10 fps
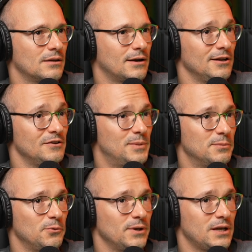like a lot of
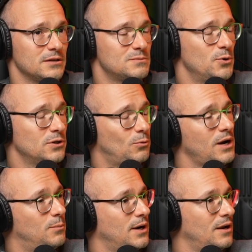people will get spooked
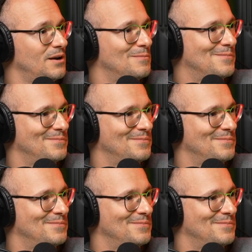away by uh,